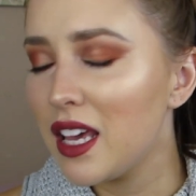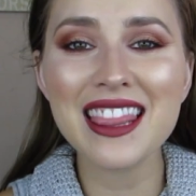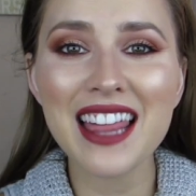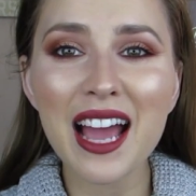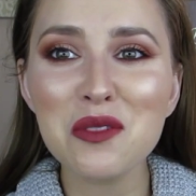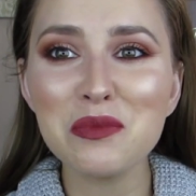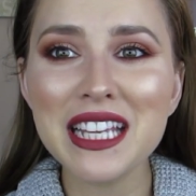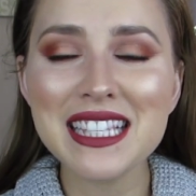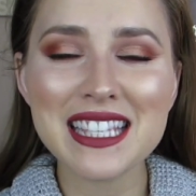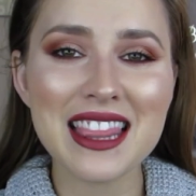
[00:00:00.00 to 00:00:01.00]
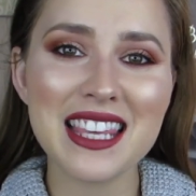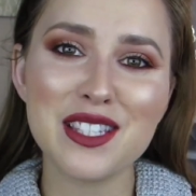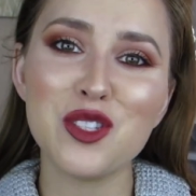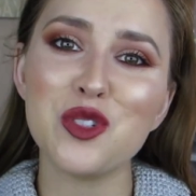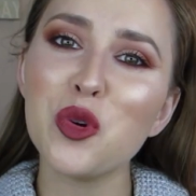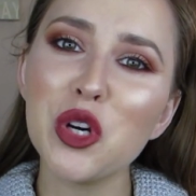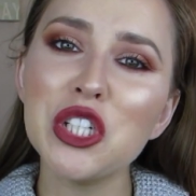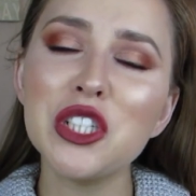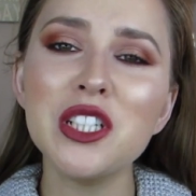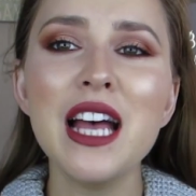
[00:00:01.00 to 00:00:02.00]
That completes this
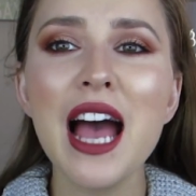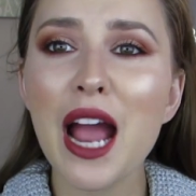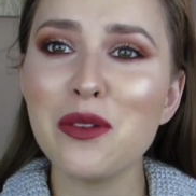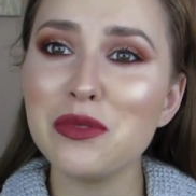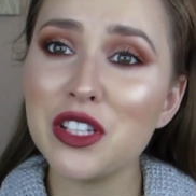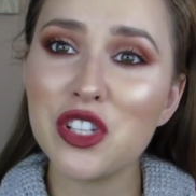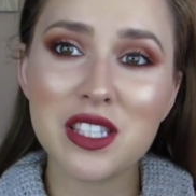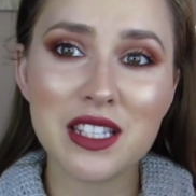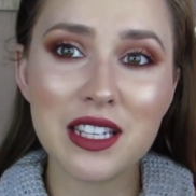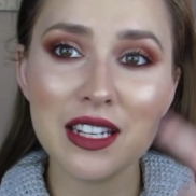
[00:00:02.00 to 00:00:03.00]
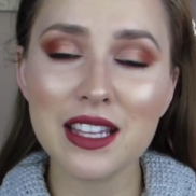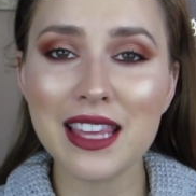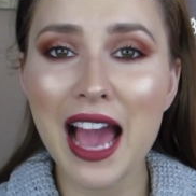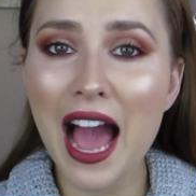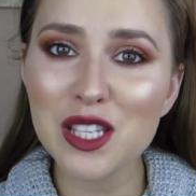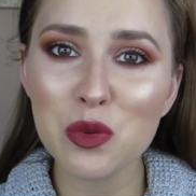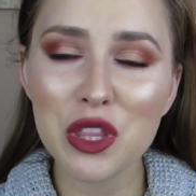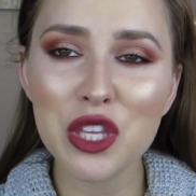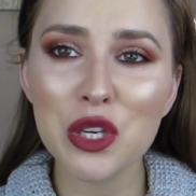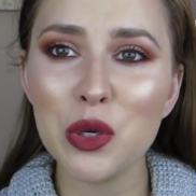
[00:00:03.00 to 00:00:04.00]
tutorial. I really just did the eyes
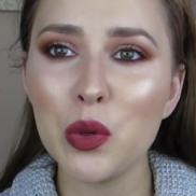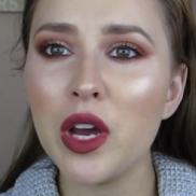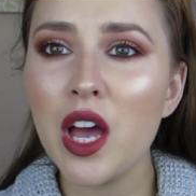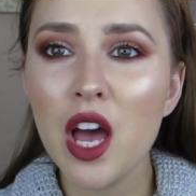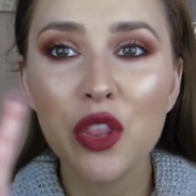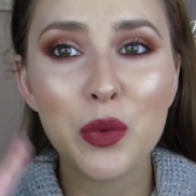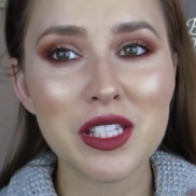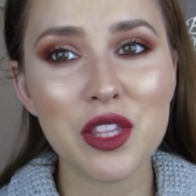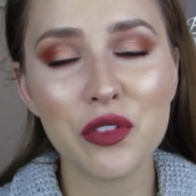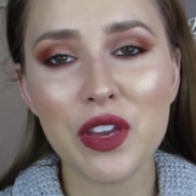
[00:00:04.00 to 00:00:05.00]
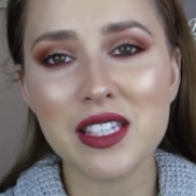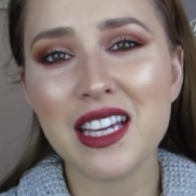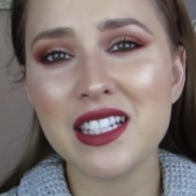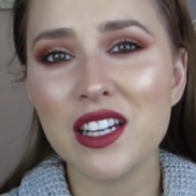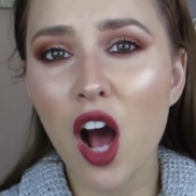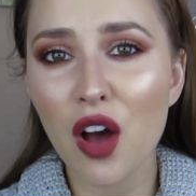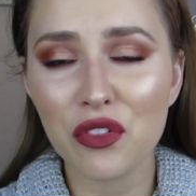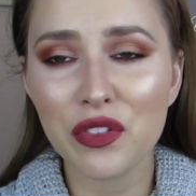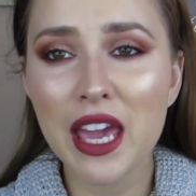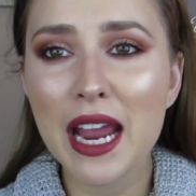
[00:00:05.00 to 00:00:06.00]
with you. The rest of the face I did off
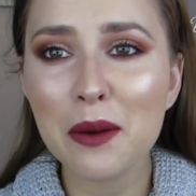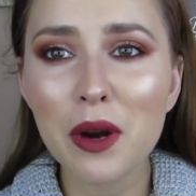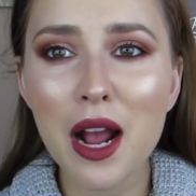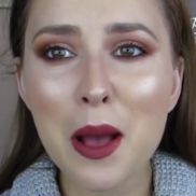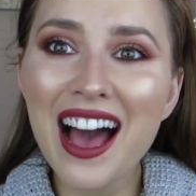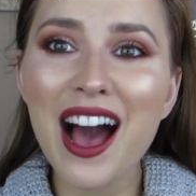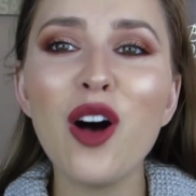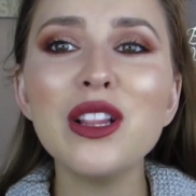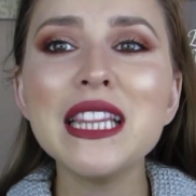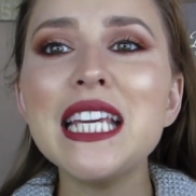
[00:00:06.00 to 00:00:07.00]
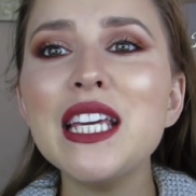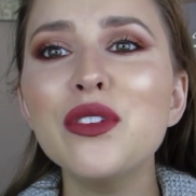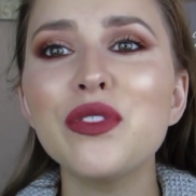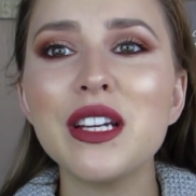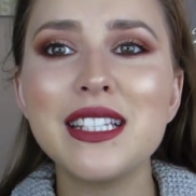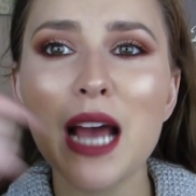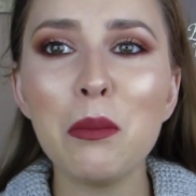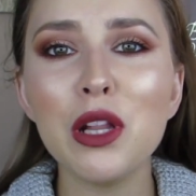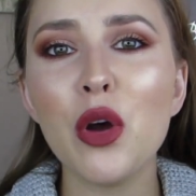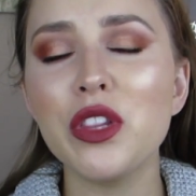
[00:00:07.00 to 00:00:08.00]
of camera. I'll leave
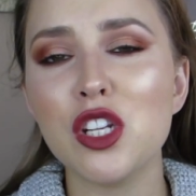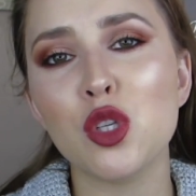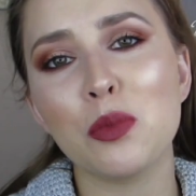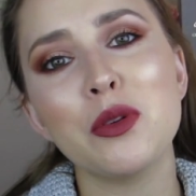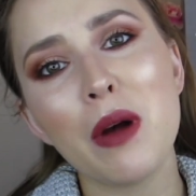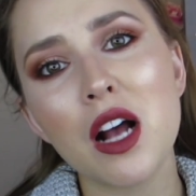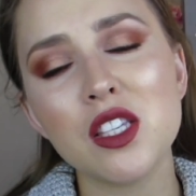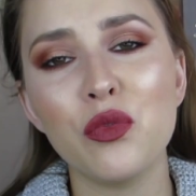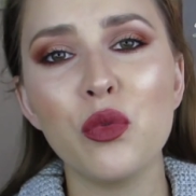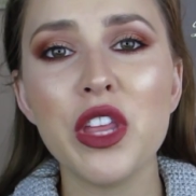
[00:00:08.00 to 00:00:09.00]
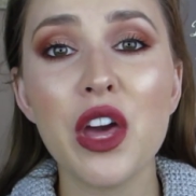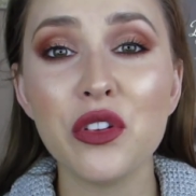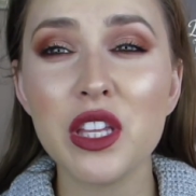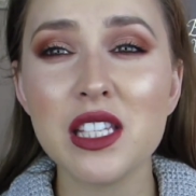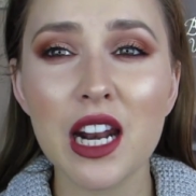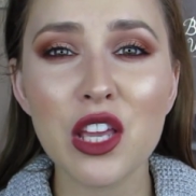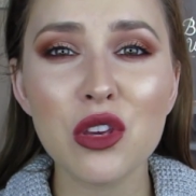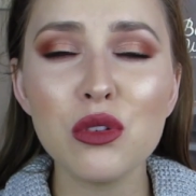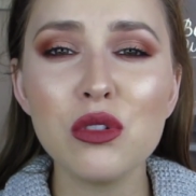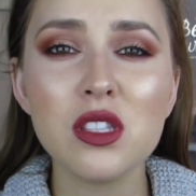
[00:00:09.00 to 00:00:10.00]
down below in the description box of the other things that I
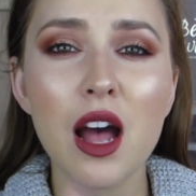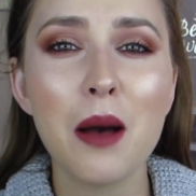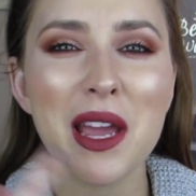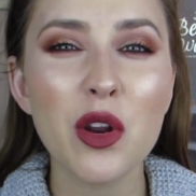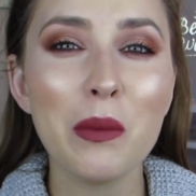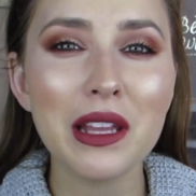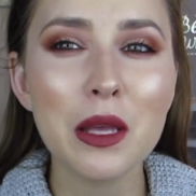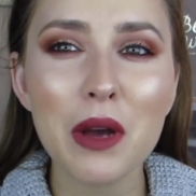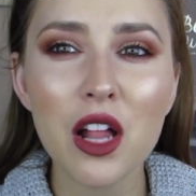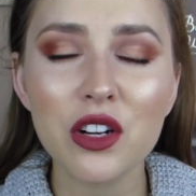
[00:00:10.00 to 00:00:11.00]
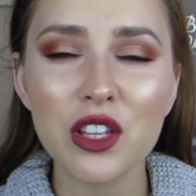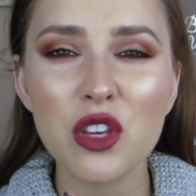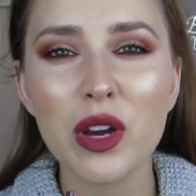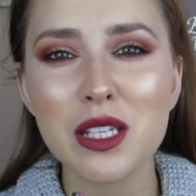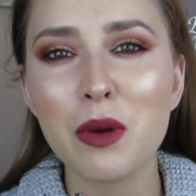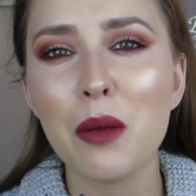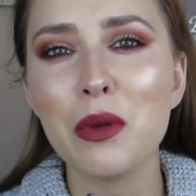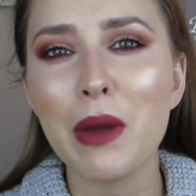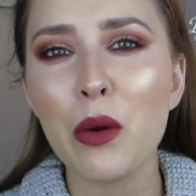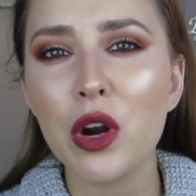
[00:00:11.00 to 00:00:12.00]
used. I know my lip color that you guys
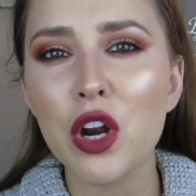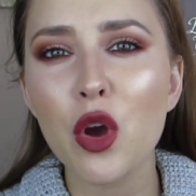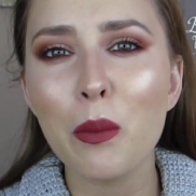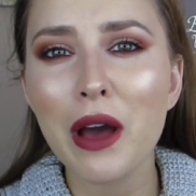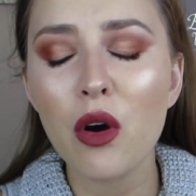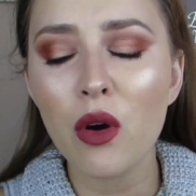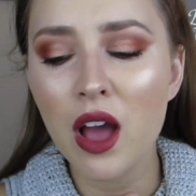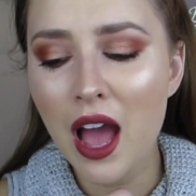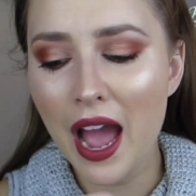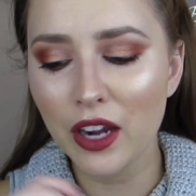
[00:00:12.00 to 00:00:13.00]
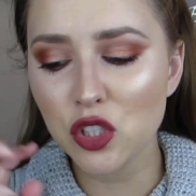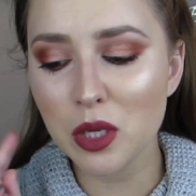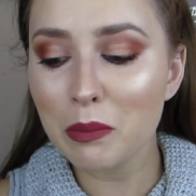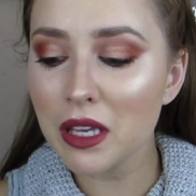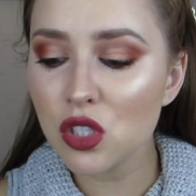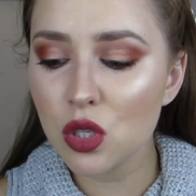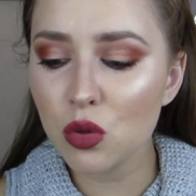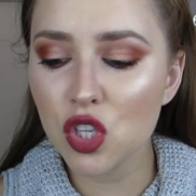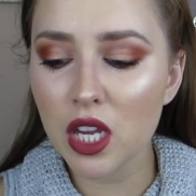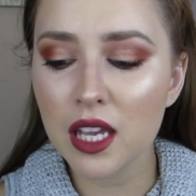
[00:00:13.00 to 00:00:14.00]
probably might want to know about. I actually mixed
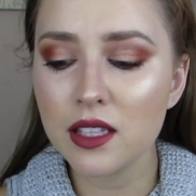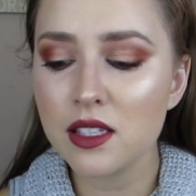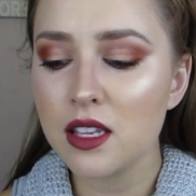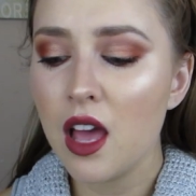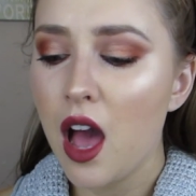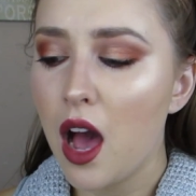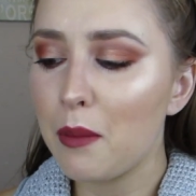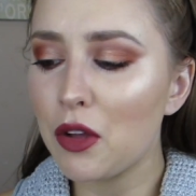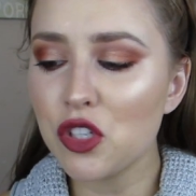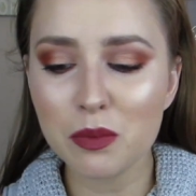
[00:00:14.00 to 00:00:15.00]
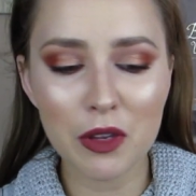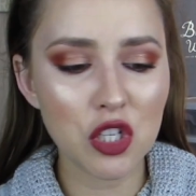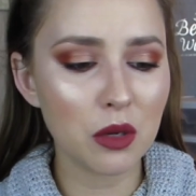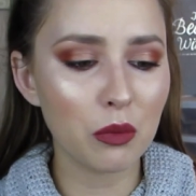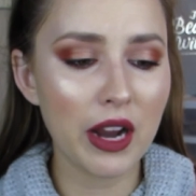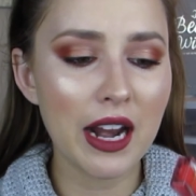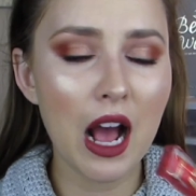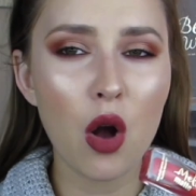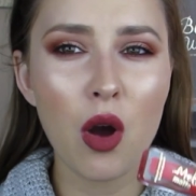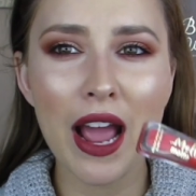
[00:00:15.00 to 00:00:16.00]
2 shades. I'll just mention them right
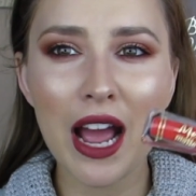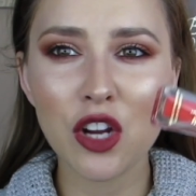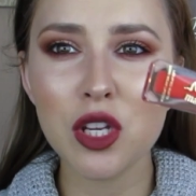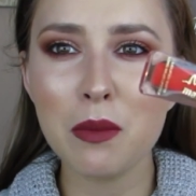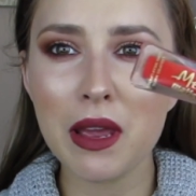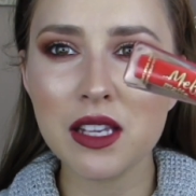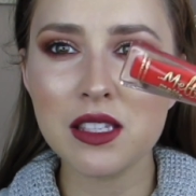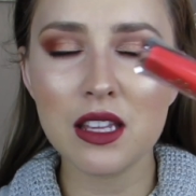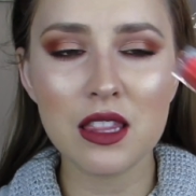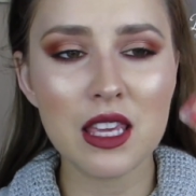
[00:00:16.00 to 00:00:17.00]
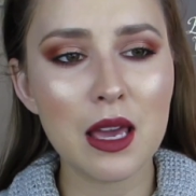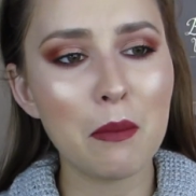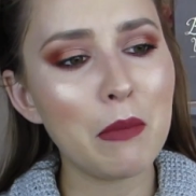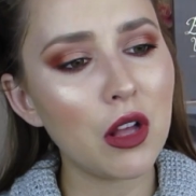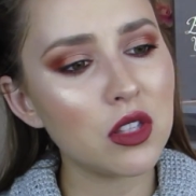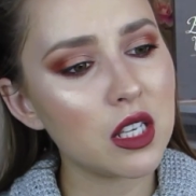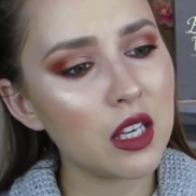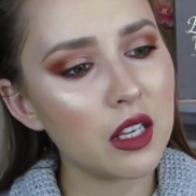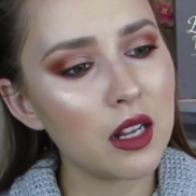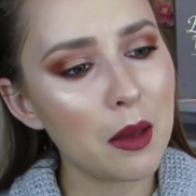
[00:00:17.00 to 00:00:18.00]
now. I actually mixed the
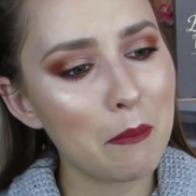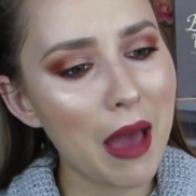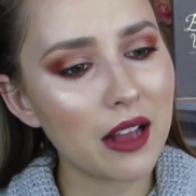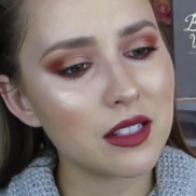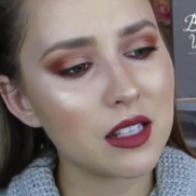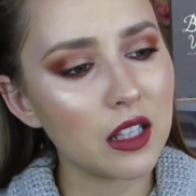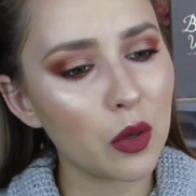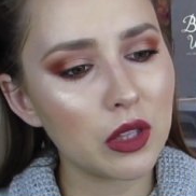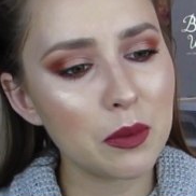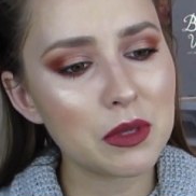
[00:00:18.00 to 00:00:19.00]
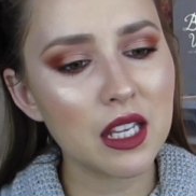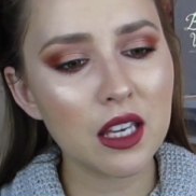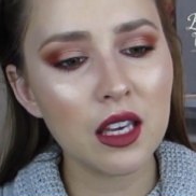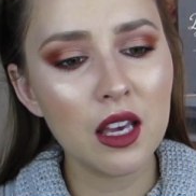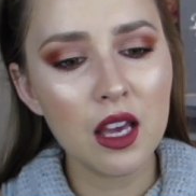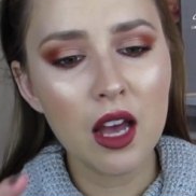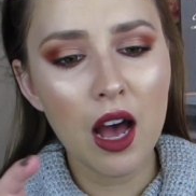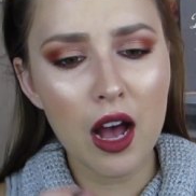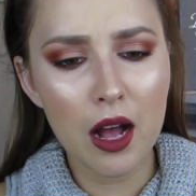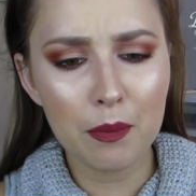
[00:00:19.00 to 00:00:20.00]
Melted Matte Liquid Lipstick
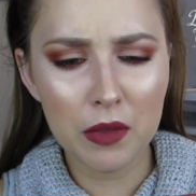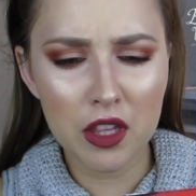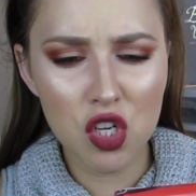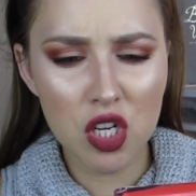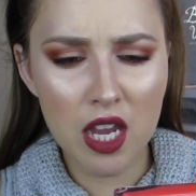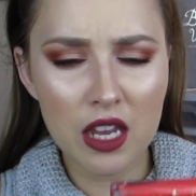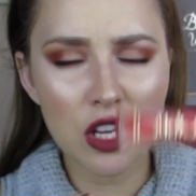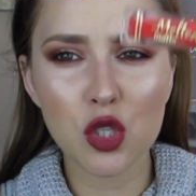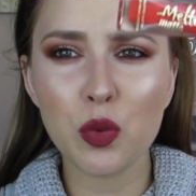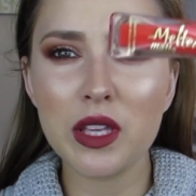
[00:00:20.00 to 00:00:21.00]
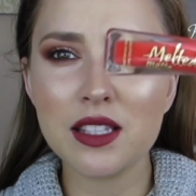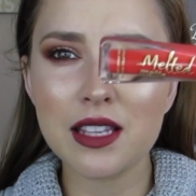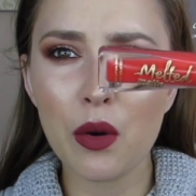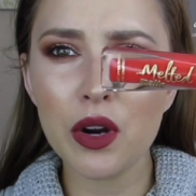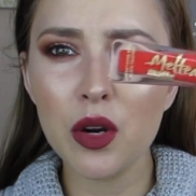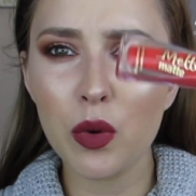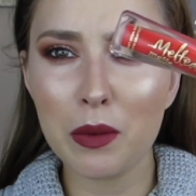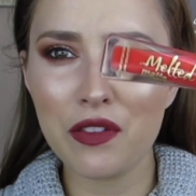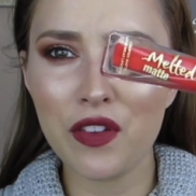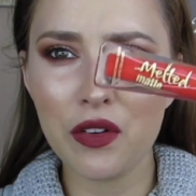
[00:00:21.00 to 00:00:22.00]
in the shade Sweet and Sour, one
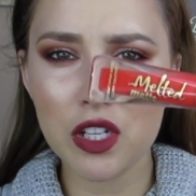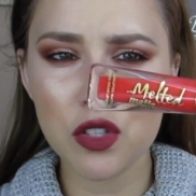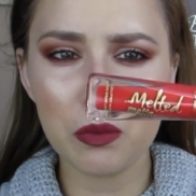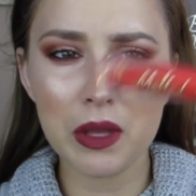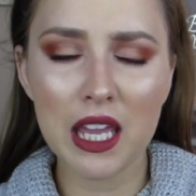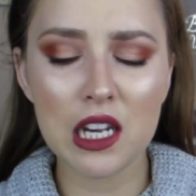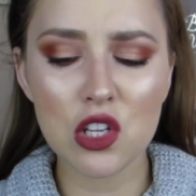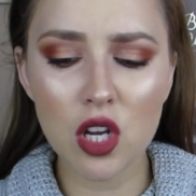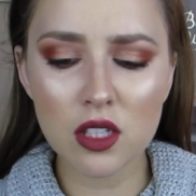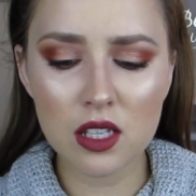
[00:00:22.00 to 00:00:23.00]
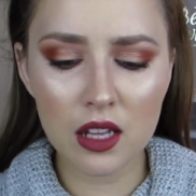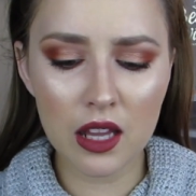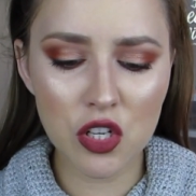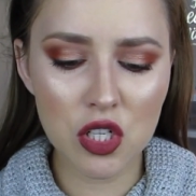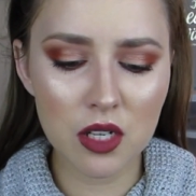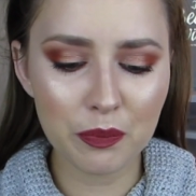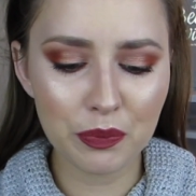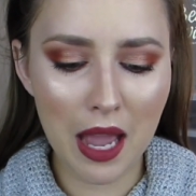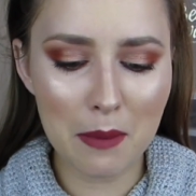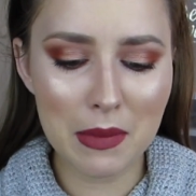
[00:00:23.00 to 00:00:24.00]
of my favorites from the Candy Johnson collection.
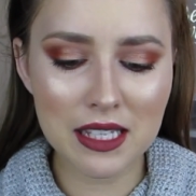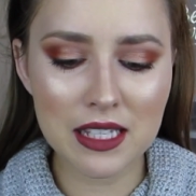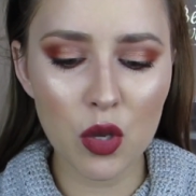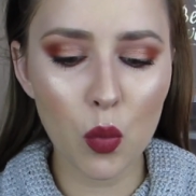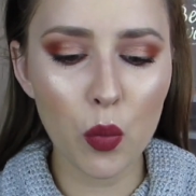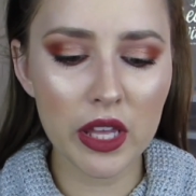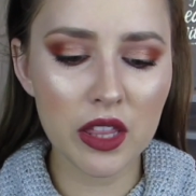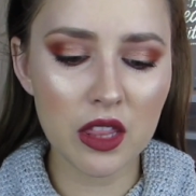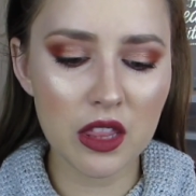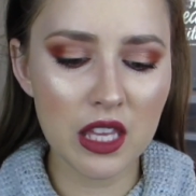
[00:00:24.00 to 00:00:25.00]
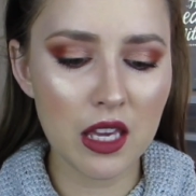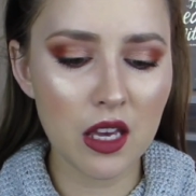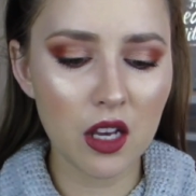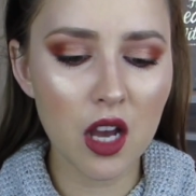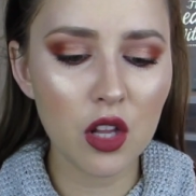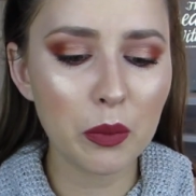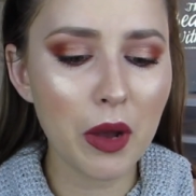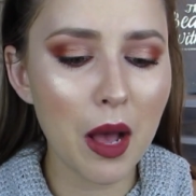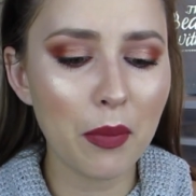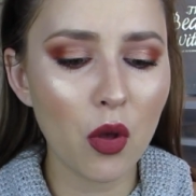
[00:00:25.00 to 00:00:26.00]
I mixed it with the
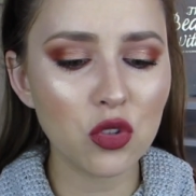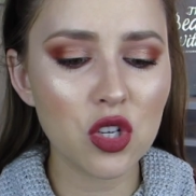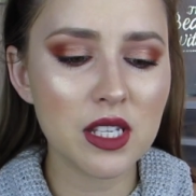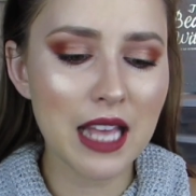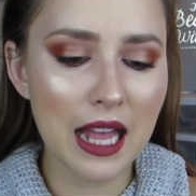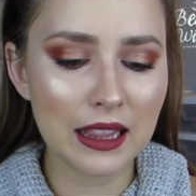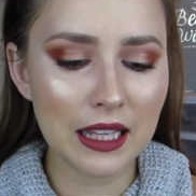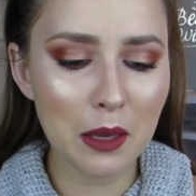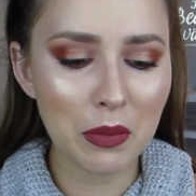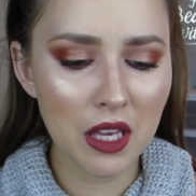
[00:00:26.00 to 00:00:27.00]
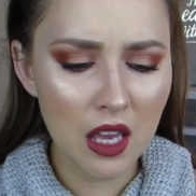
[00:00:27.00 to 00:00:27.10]
ColourPop Ultra Satin Lip.